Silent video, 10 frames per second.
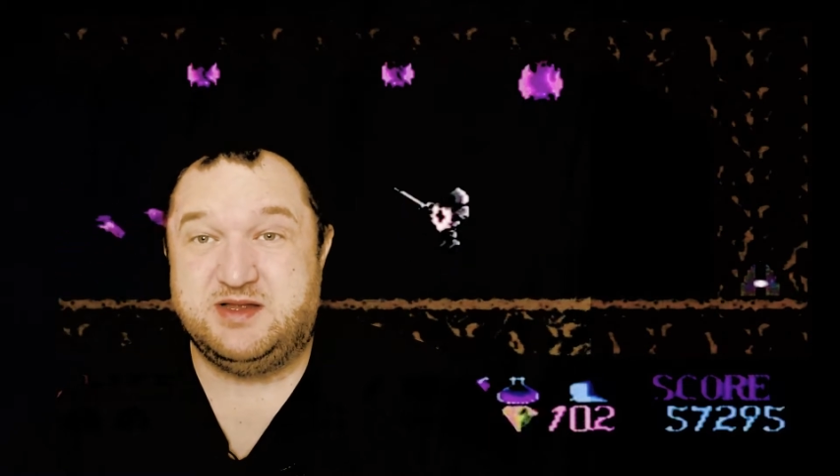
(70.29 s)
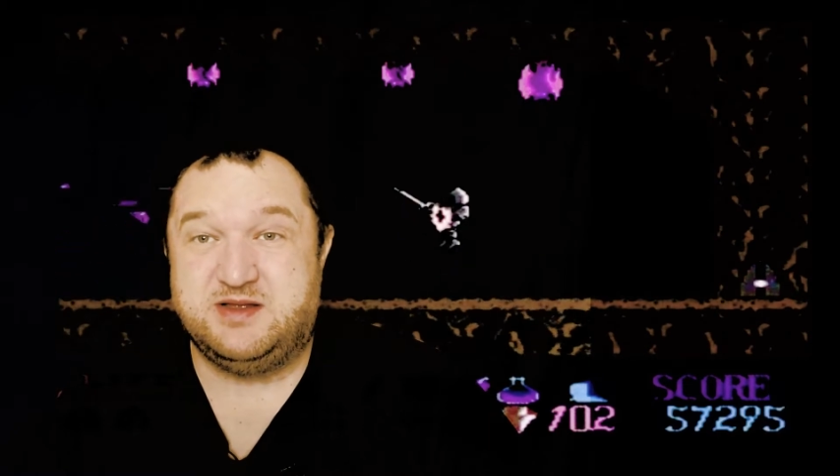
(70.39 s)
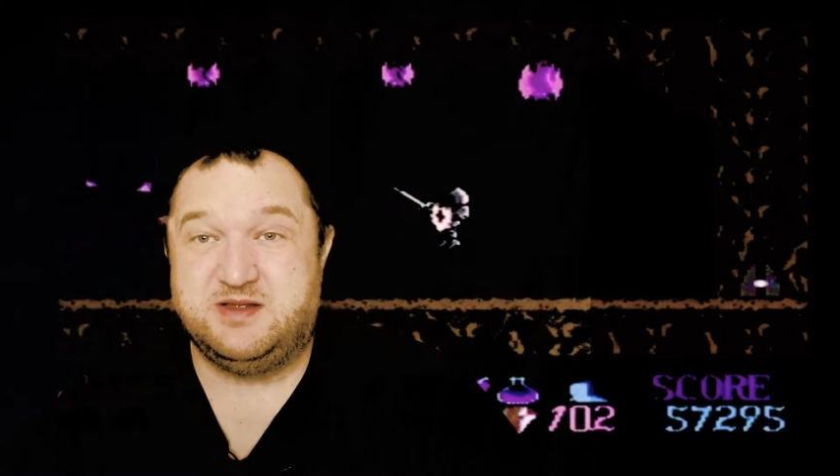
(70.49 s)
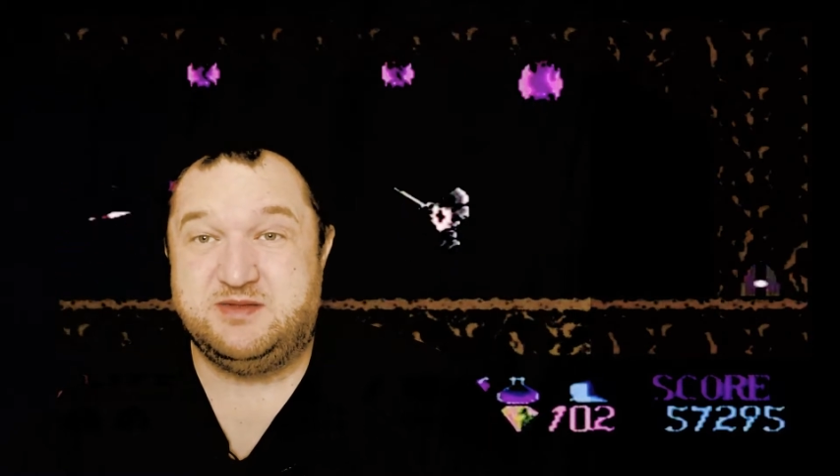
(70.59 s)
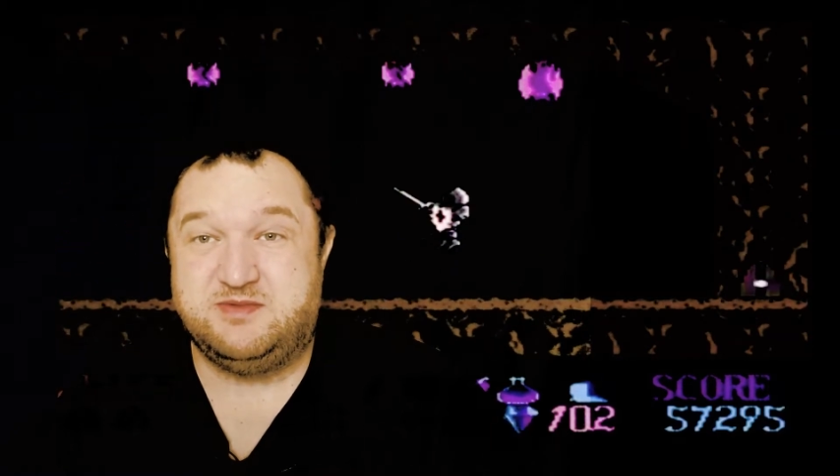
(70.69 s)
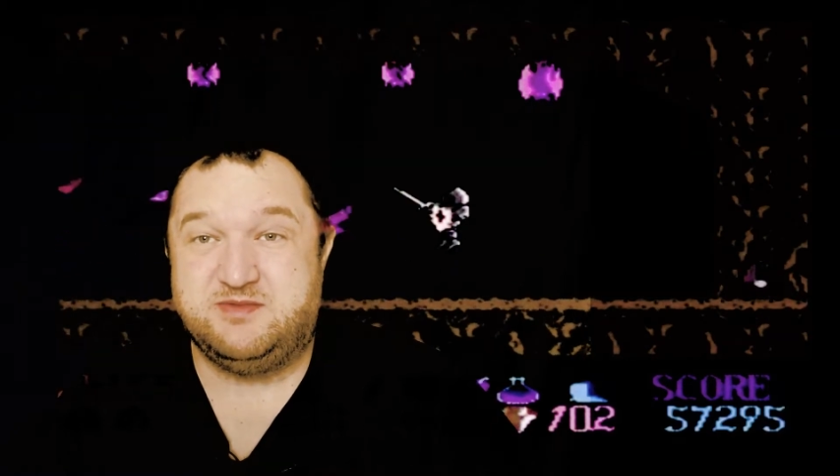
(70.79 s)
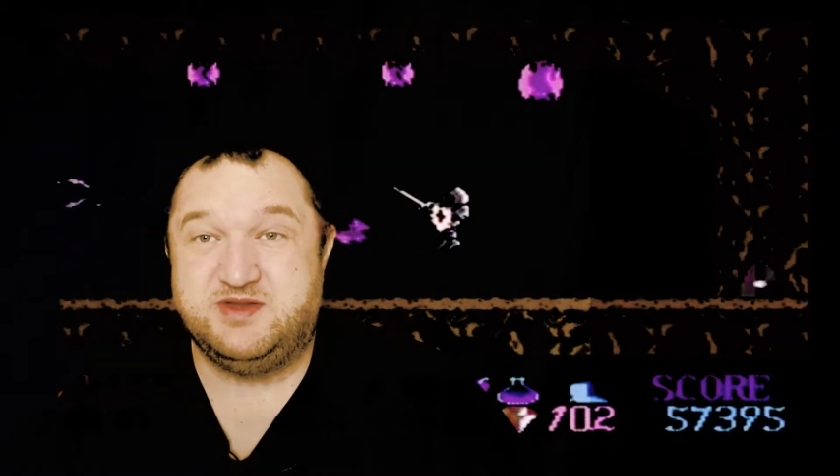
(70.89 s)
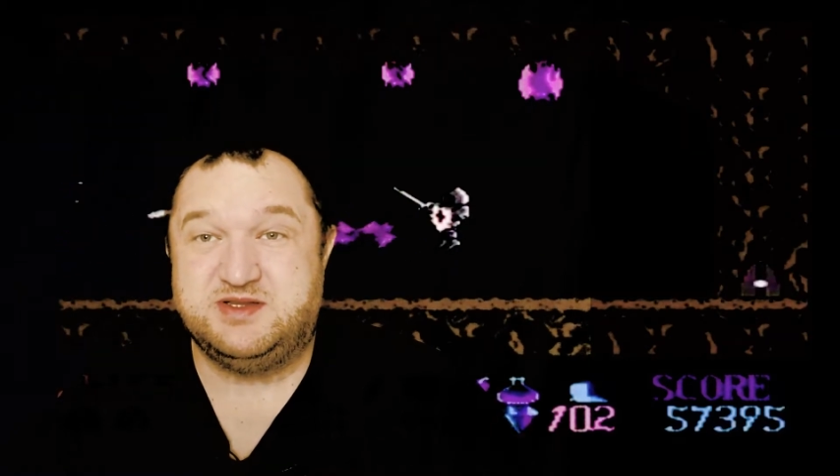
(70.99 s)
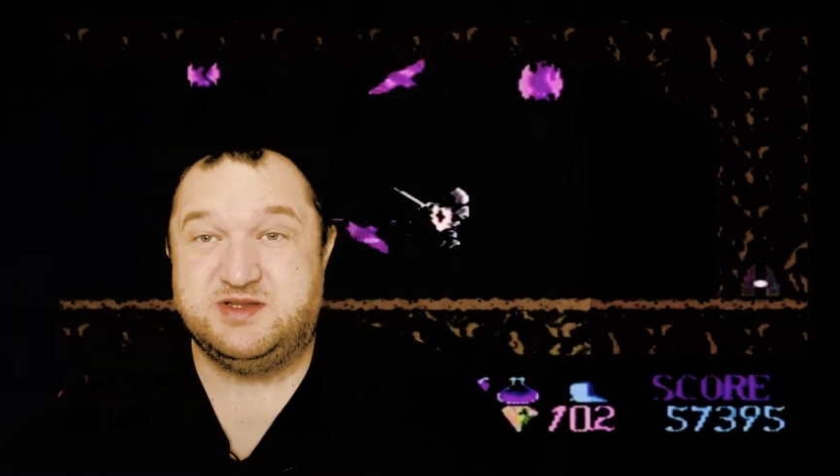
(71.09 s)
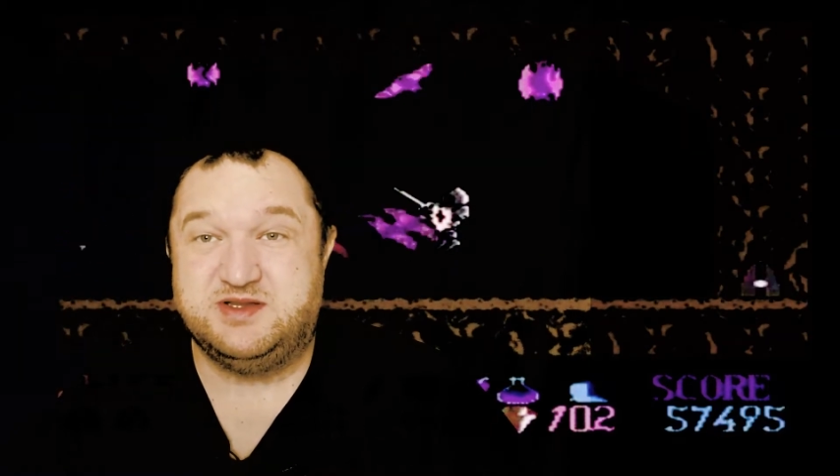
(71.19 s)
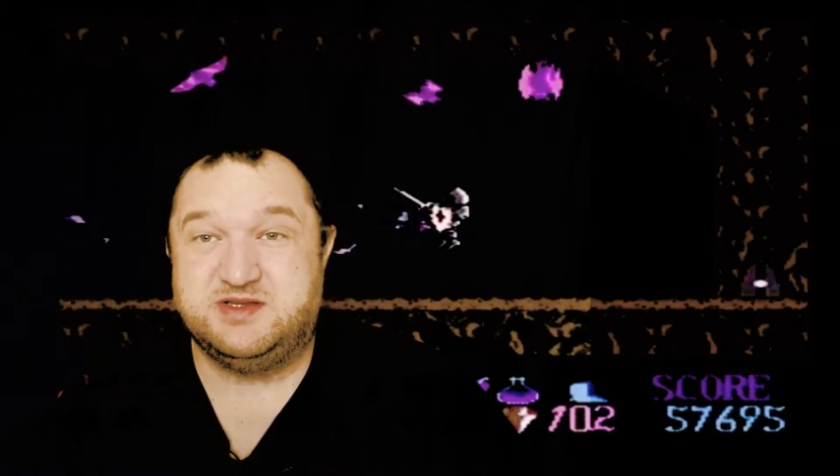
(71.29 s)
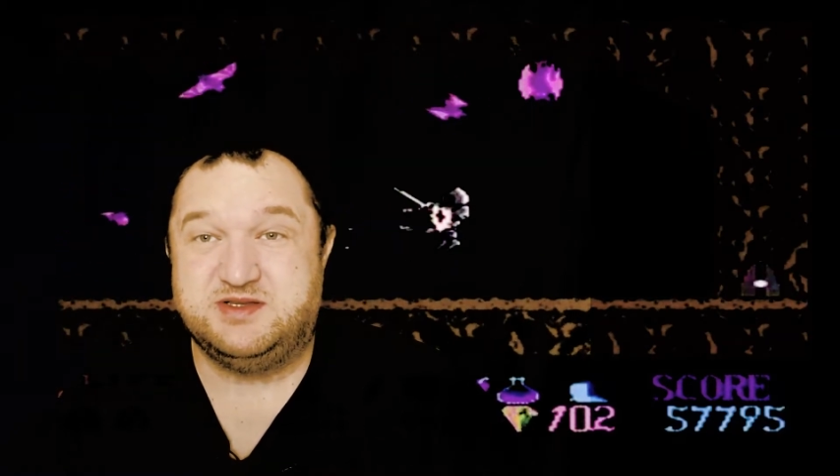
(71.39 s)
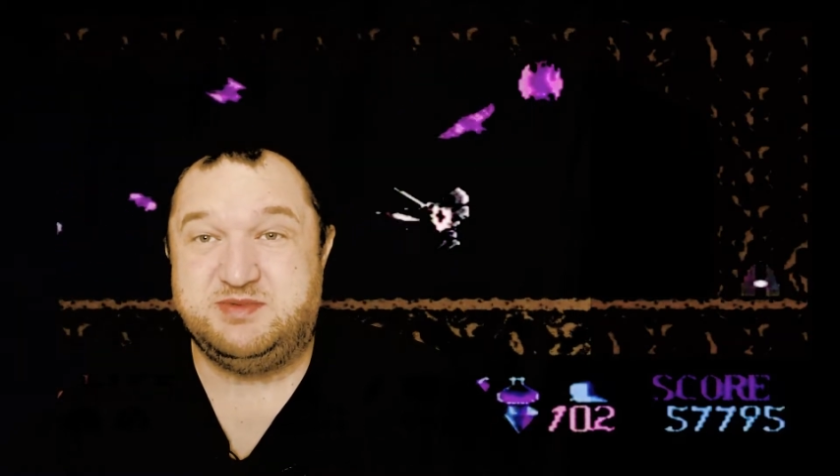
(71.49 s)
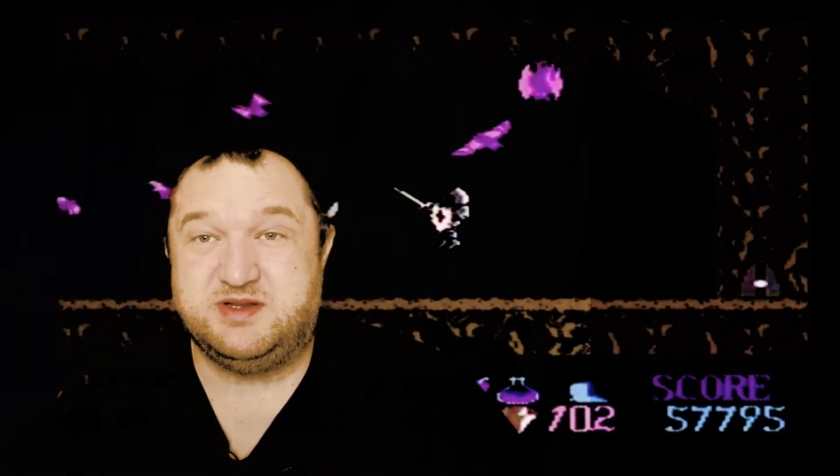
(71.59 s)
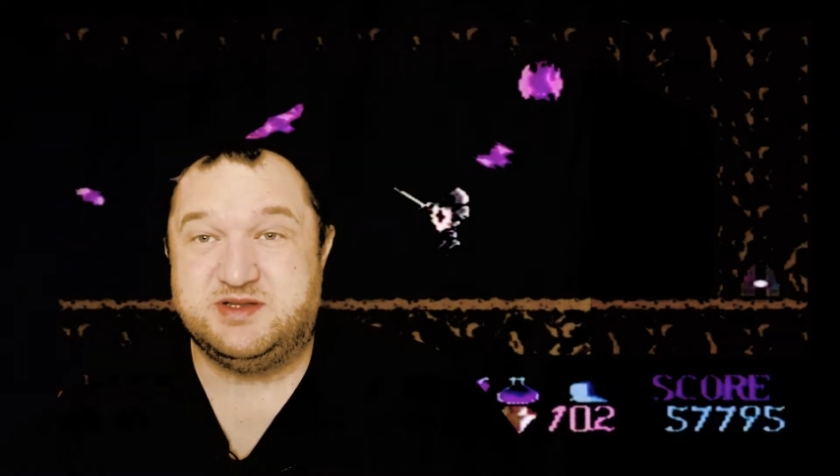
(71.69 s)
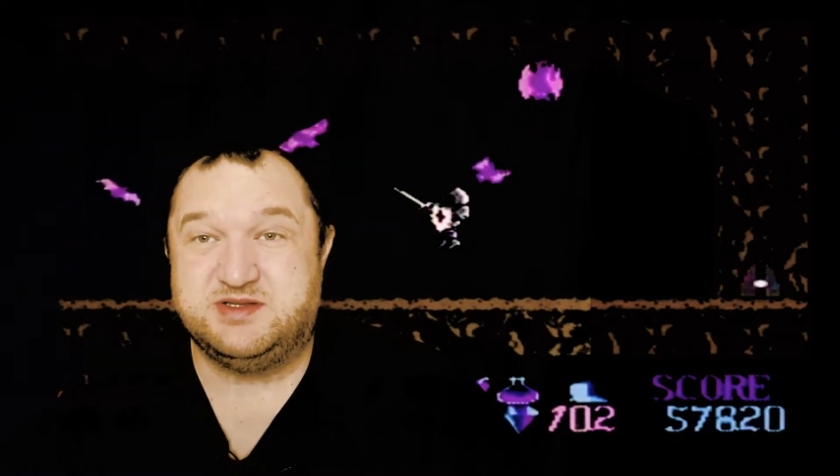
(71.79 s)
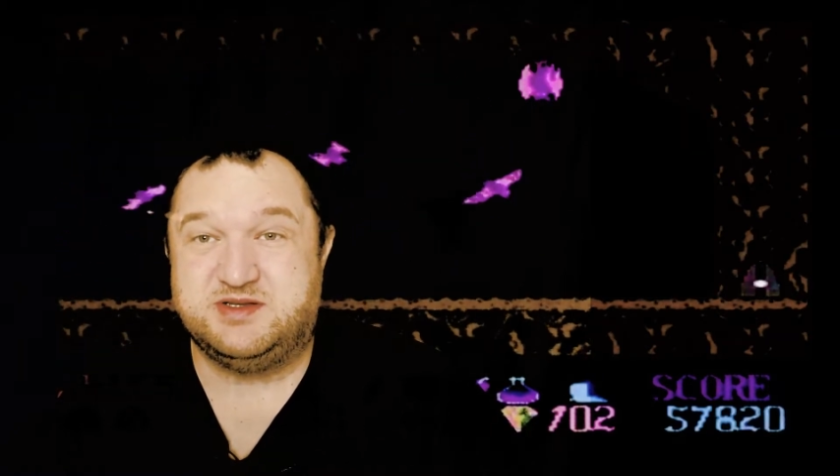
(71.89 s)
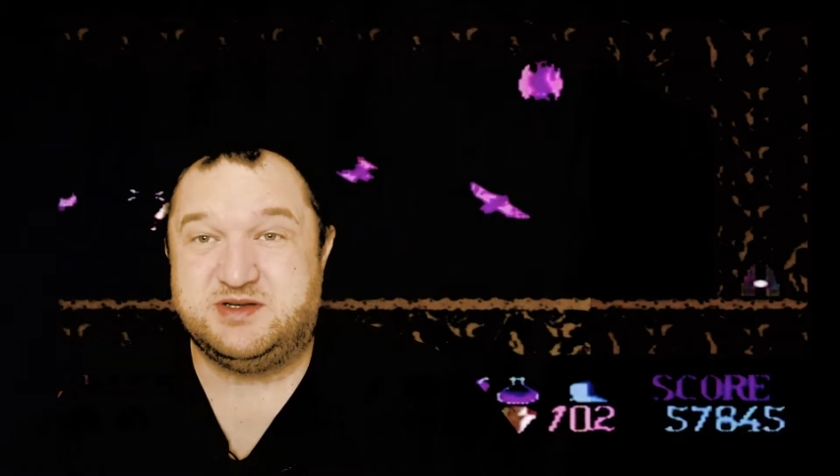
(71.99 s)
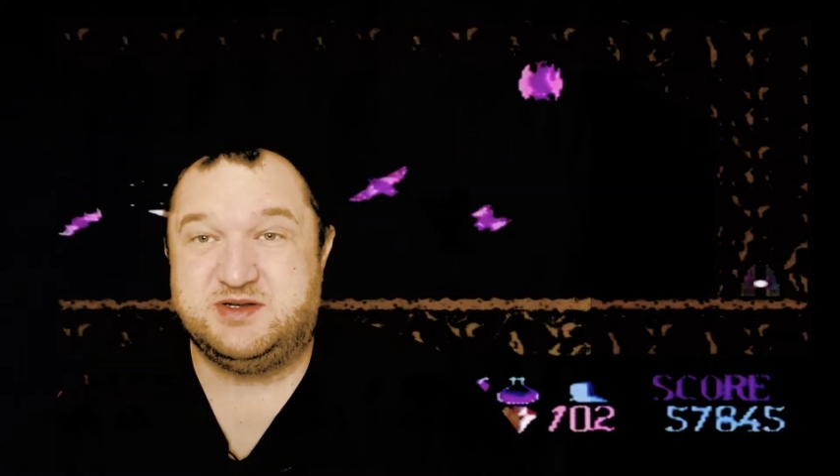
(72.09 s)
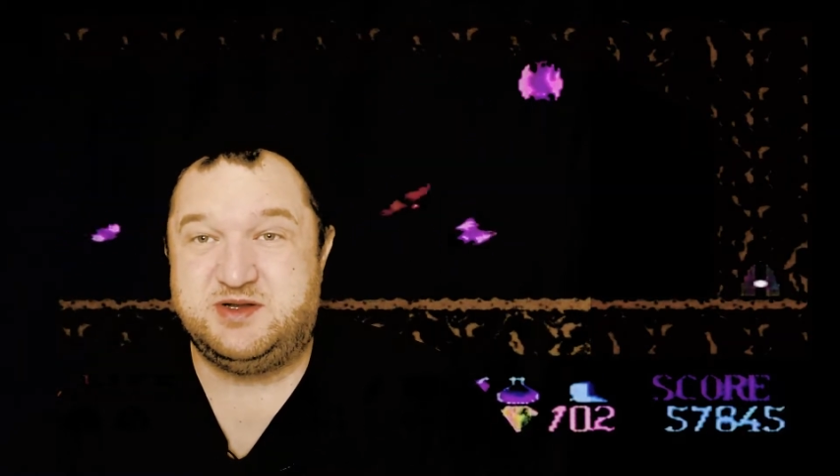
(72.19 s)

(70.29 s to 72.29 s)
Uh, the reason is is because it's a